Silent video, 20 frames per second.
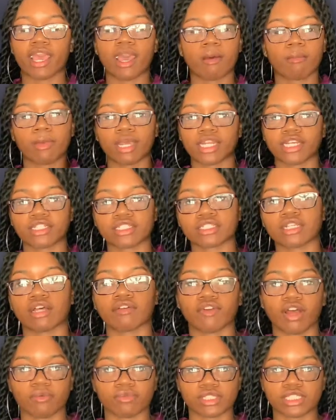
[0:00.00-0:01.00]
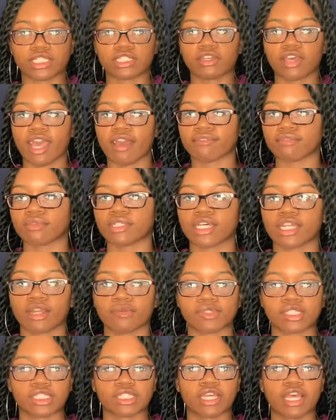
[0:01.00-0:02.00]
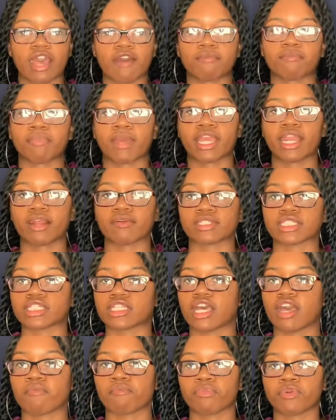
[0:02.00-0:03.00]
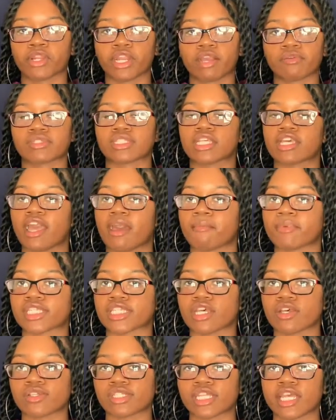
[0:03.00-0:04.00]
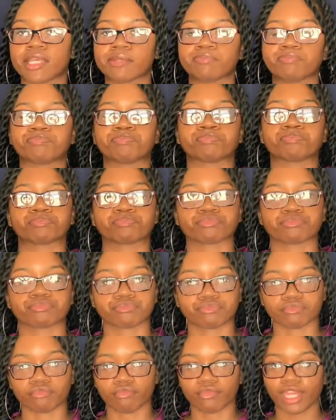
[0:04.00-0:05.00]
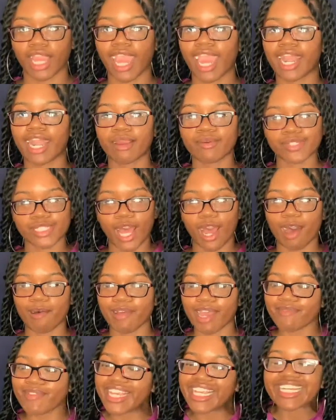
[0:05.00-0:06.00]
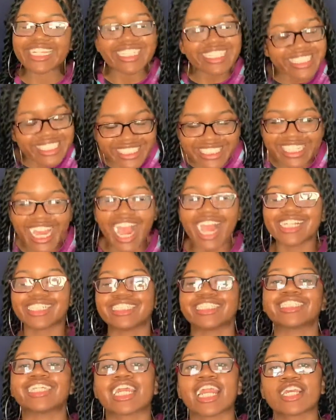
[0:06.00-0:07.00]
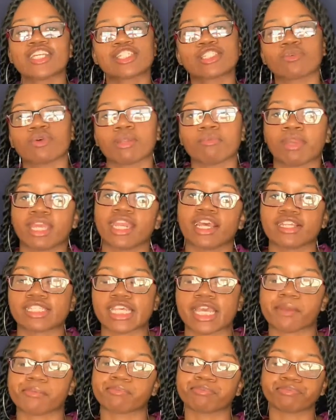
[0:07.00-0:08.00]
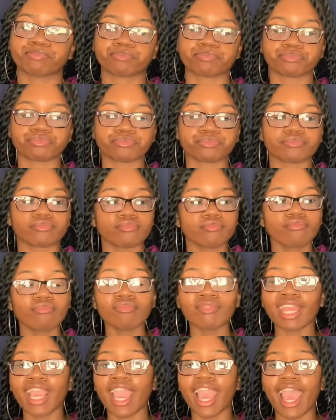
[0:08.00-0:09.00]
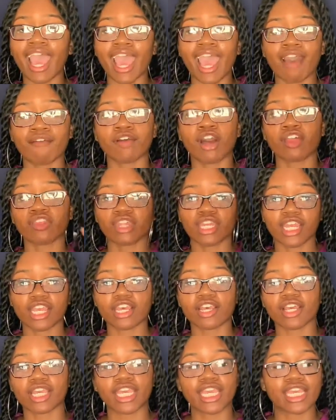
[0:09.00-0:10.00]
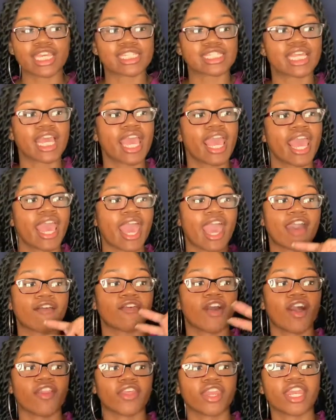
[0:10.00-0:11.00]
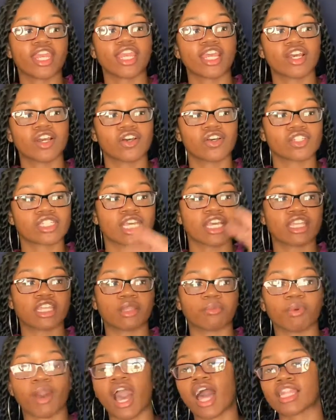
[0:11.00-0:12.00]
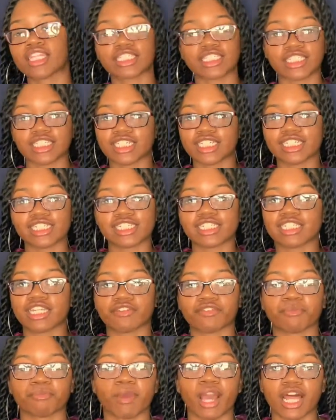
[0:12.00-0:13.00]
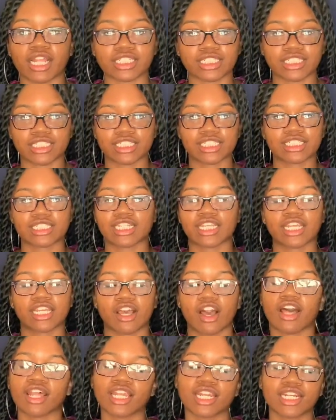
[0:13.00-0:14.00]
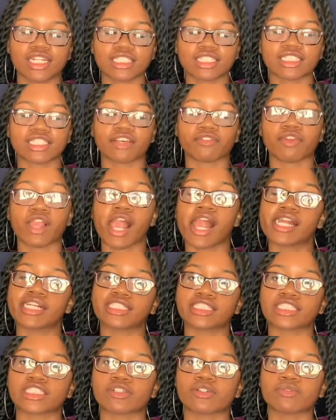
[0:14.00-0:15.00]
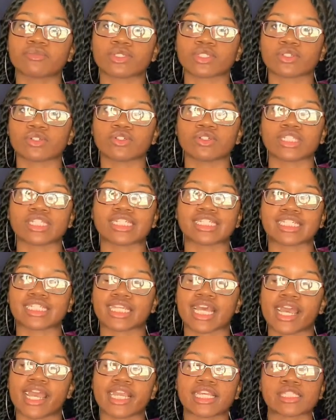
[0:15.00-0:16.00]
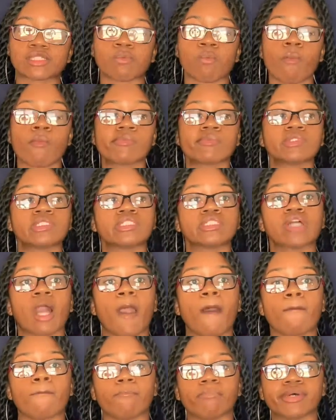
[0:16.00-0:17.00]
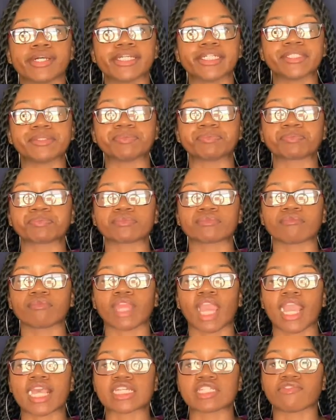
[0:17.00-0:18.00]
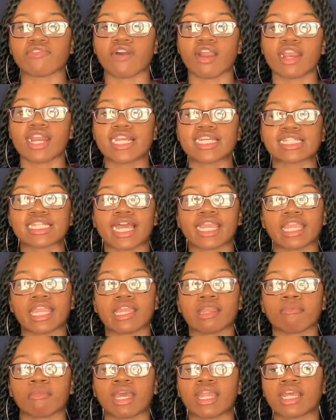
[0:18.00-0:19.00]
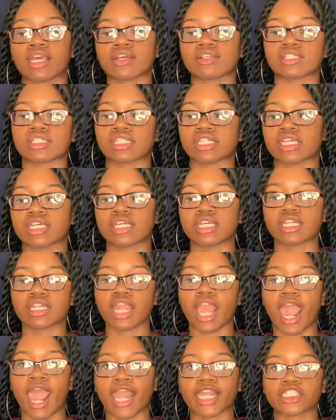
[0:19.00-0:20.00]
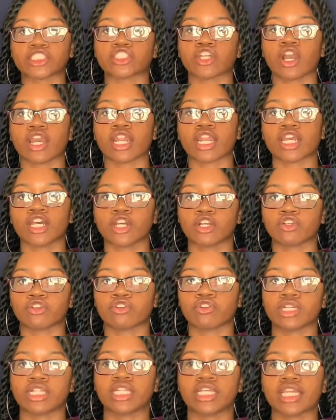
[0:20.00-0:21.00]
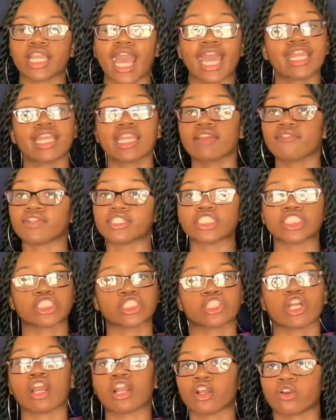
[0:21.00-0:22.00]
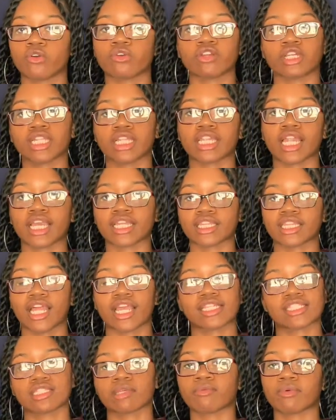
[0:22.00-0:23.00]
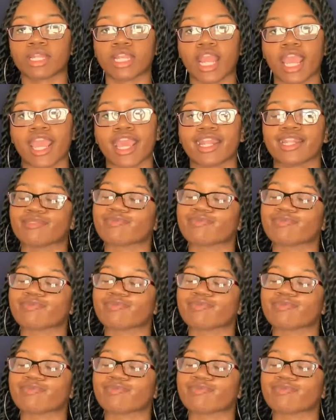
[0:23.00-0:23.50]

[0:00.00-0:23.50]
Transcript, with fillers: my nails off, I was still having done, I am still having them I was still having pretty, I was still have my toes done. And that was all I need. And I used to want to be a nail tech. Have all the nail kits, have all the nails, the polishes, the different polishes, and all that other stuff. So it was cool, the designs. But as far as like getting my nails done, I started acrylic. I didn't even just start acrylic. Like like someone had